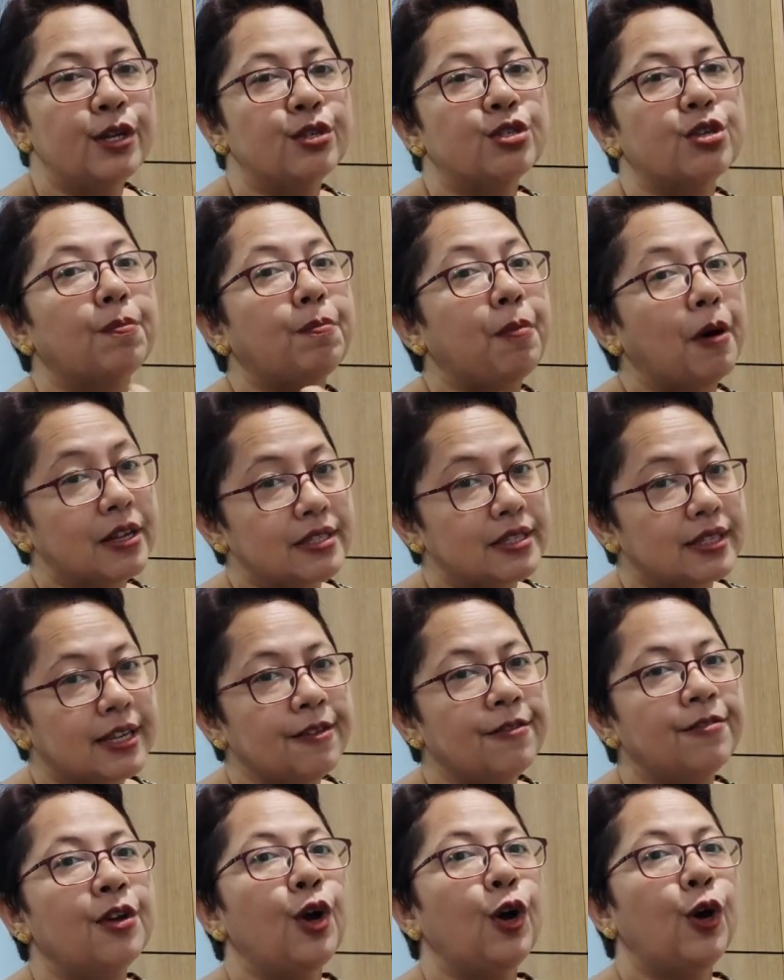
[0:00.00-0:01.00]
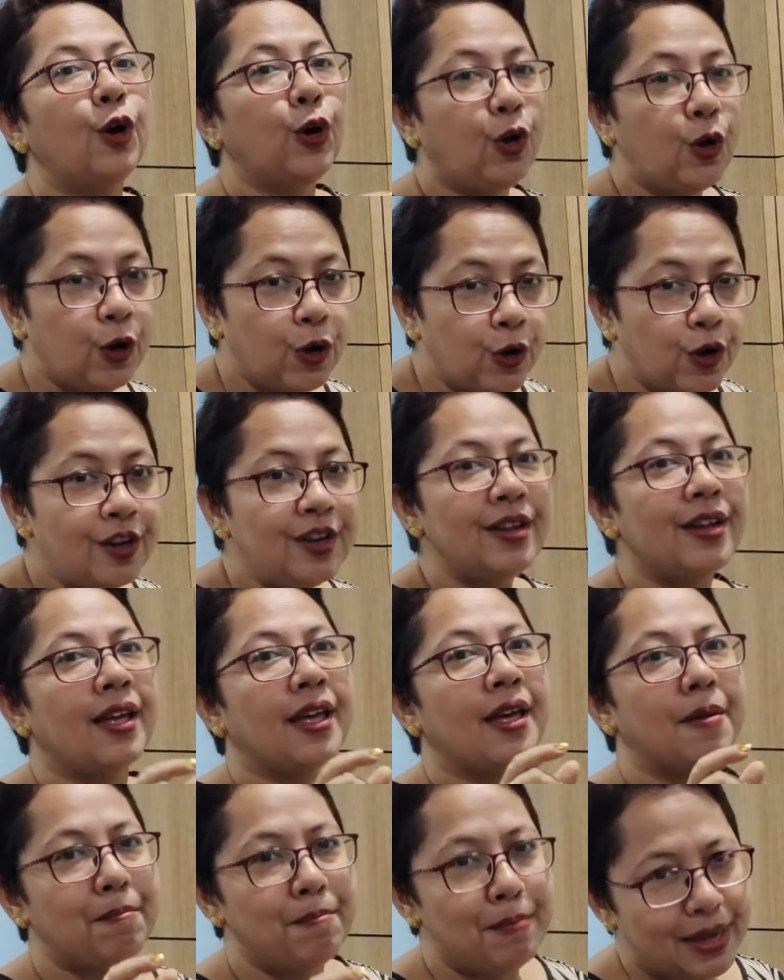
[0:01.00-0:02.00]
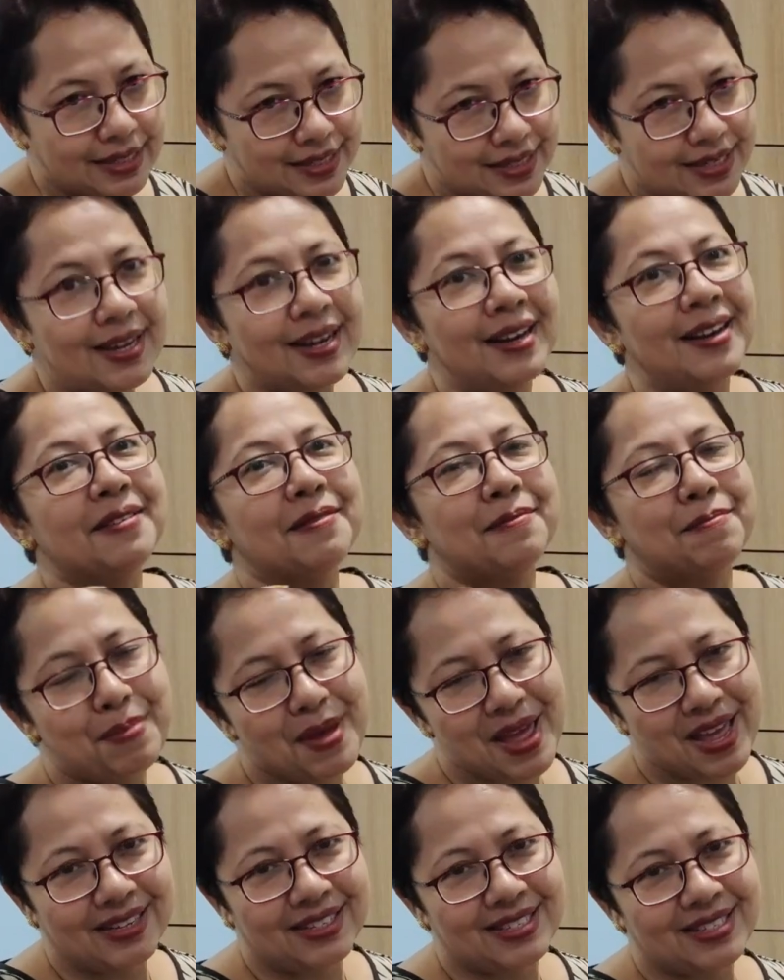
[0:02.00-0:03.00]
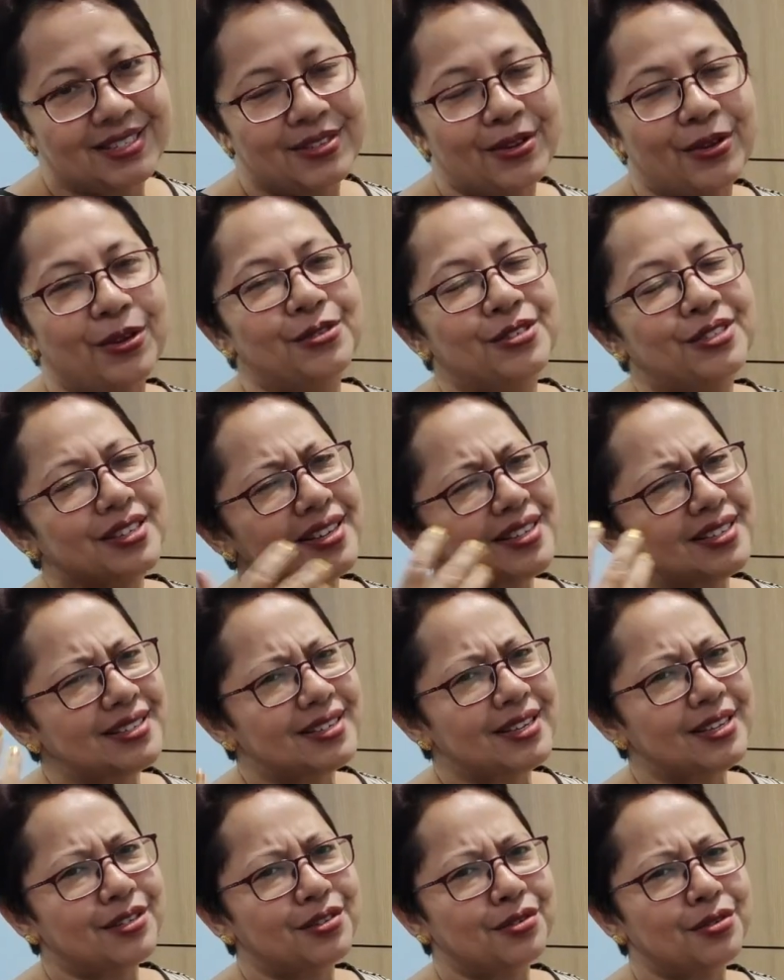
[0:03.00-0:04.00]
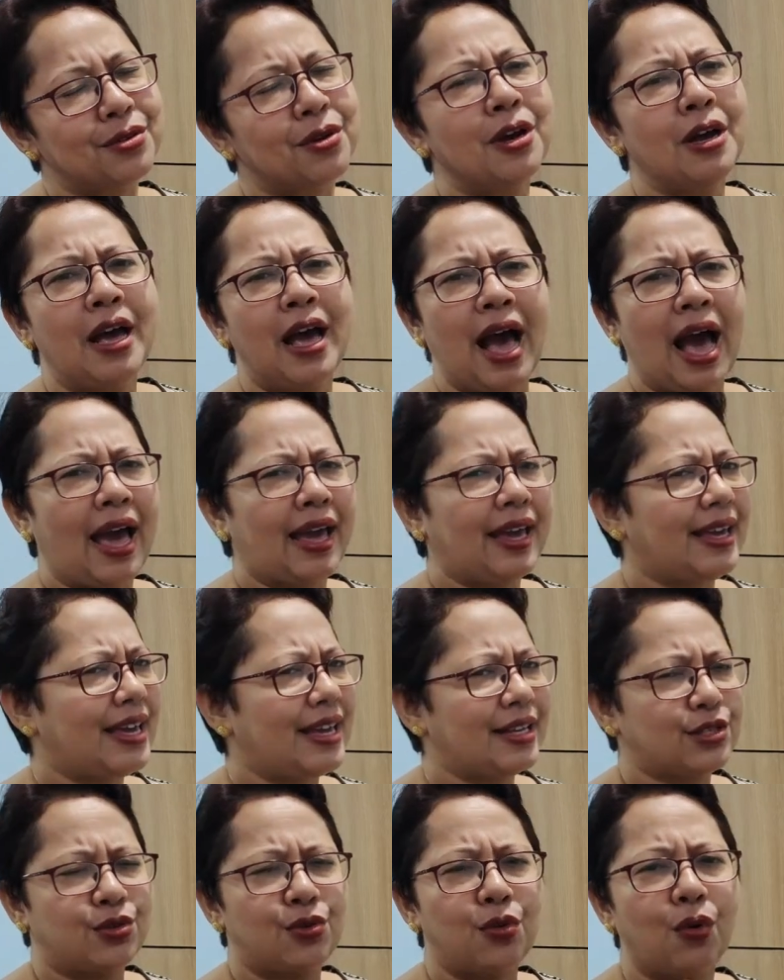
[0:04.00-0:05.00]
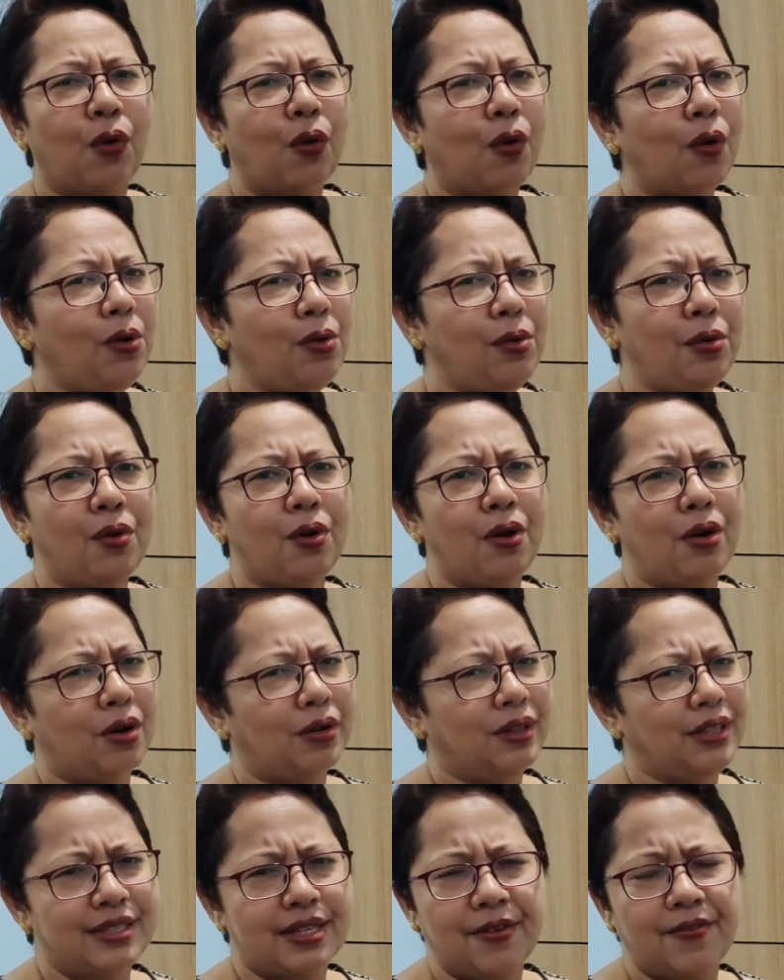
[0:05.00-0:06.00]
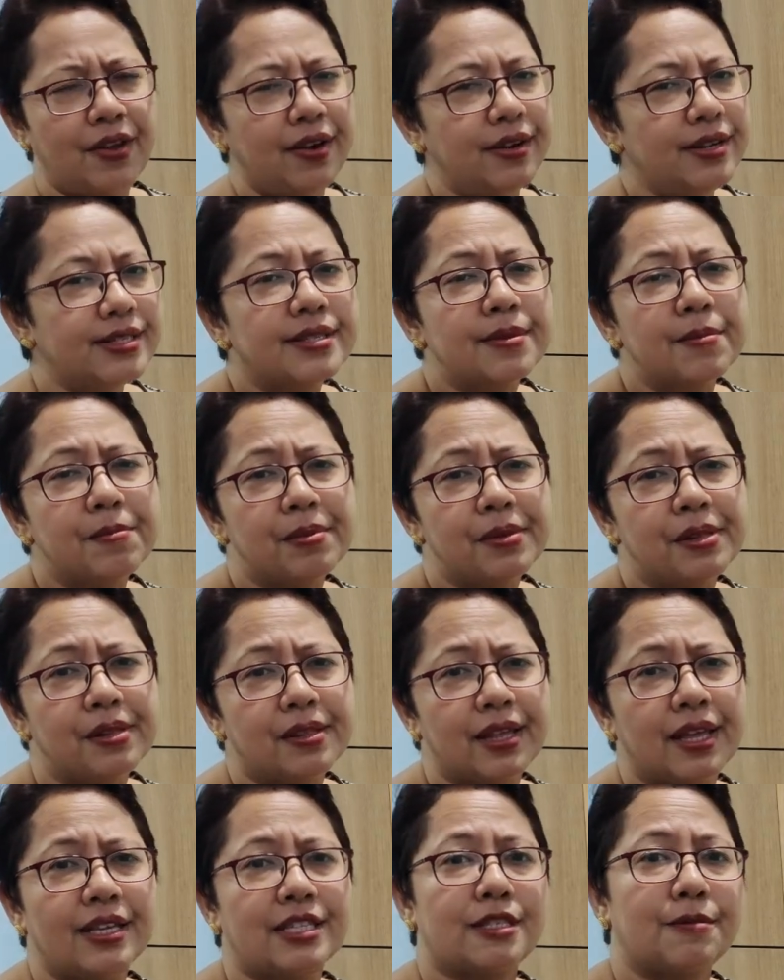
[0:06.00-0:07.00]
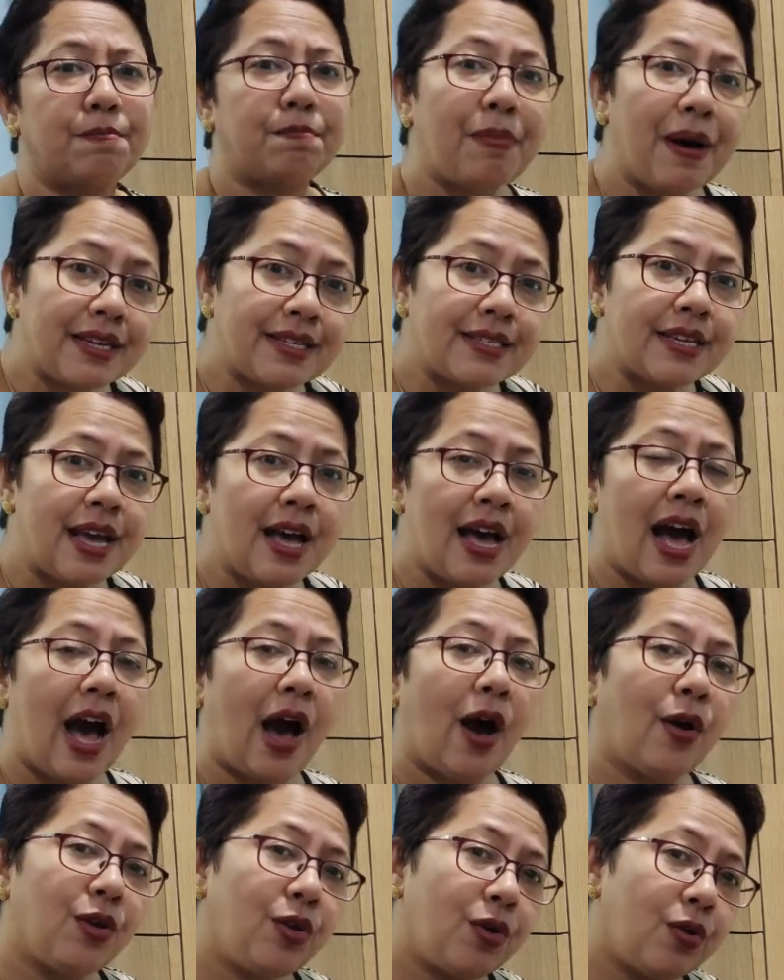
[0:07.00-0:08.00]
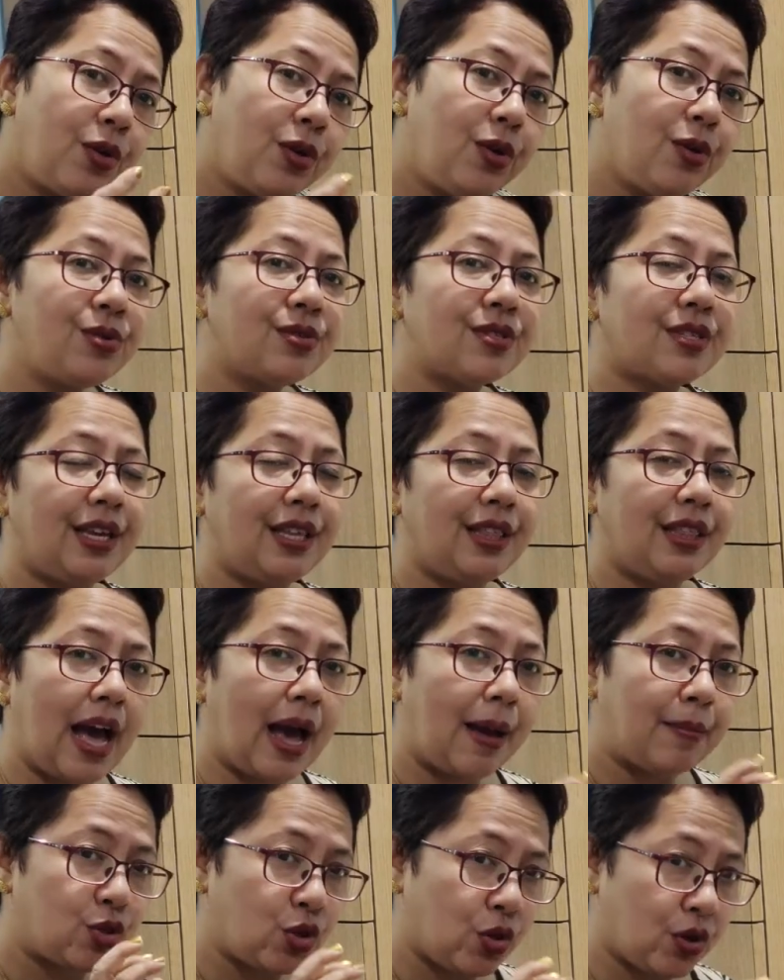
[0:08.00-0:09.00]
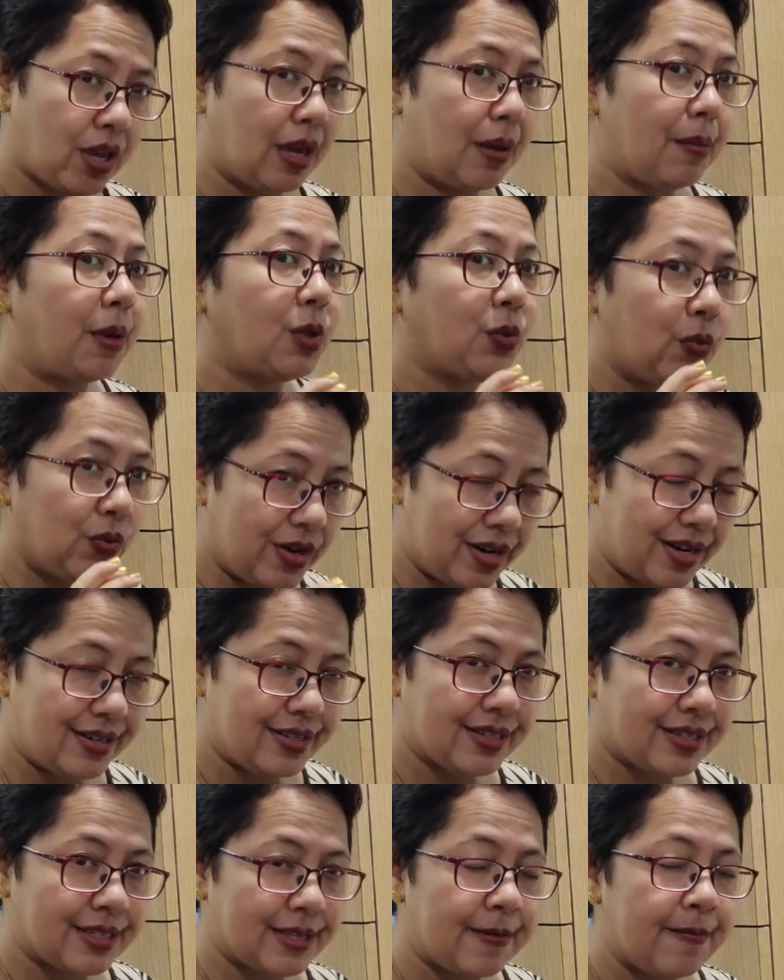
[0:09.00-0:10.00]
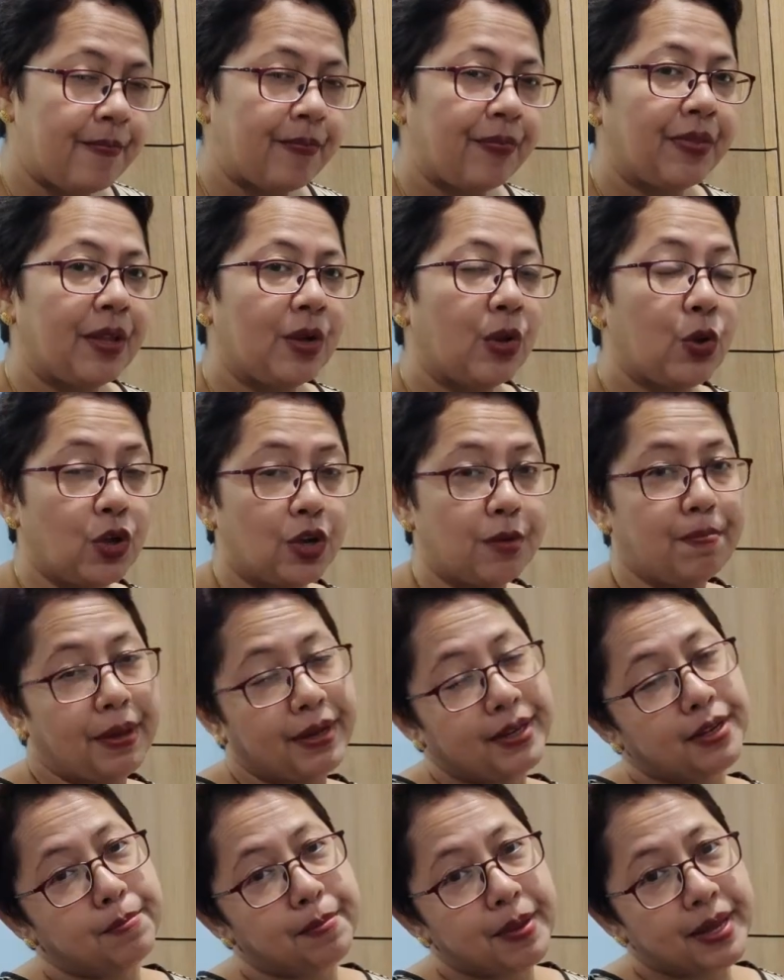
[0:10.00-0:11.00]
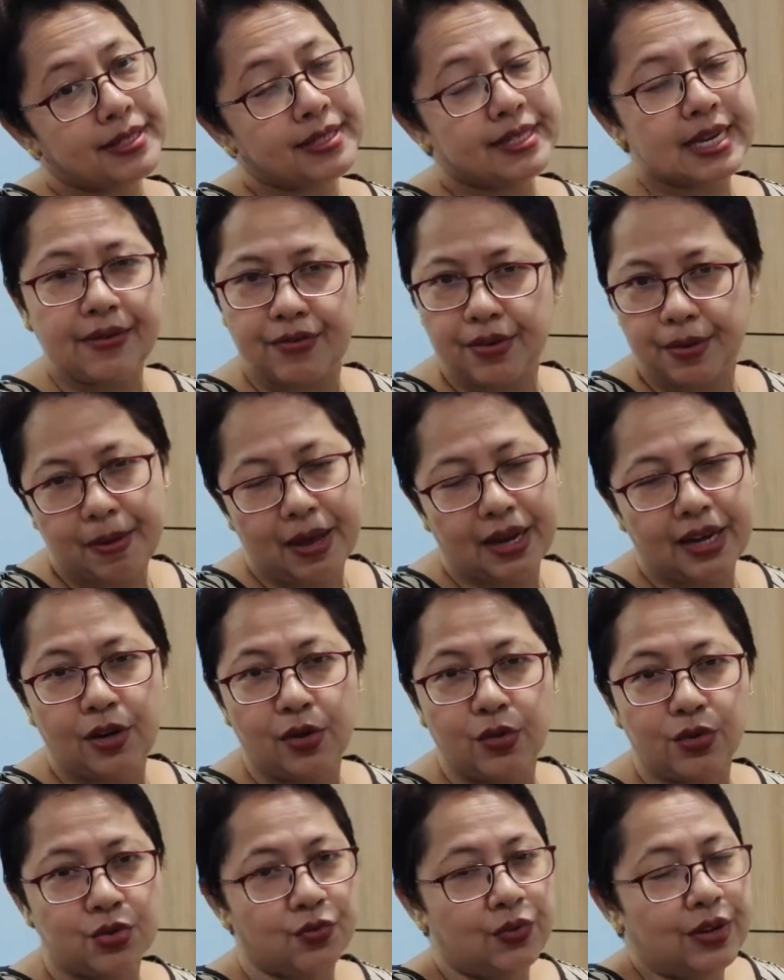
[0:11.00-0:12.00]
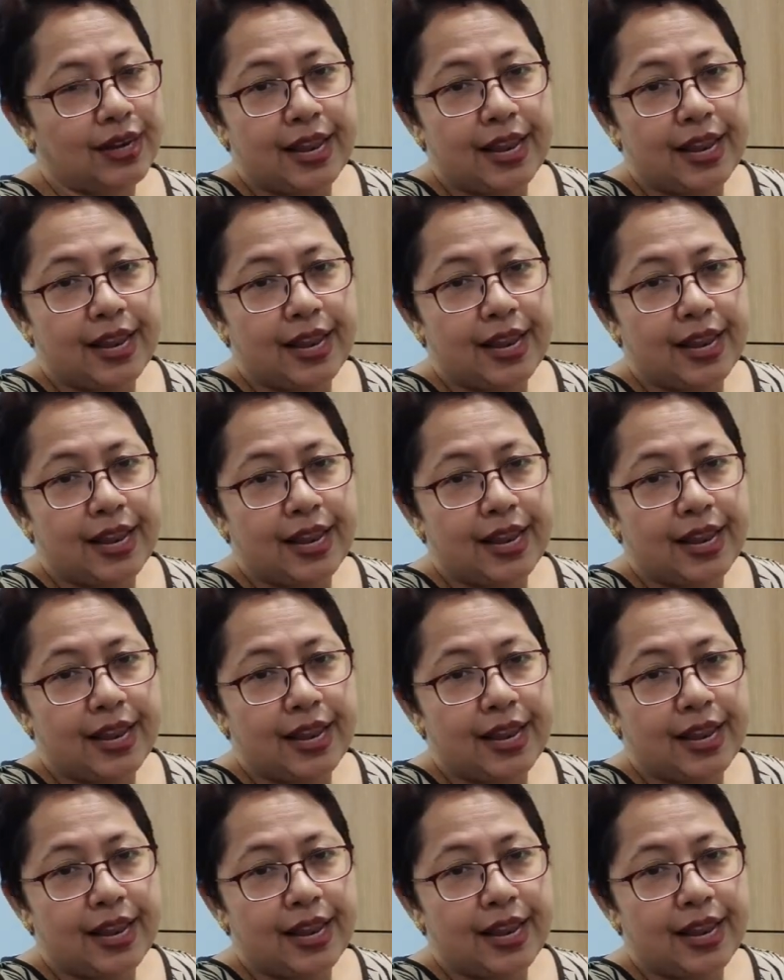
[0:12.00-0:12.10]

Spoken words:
So positive, good, better, best. So you just need to know, I guess you all know these are very simple things, but how you use I'm talking about the words. Good, better, best, everybody knows.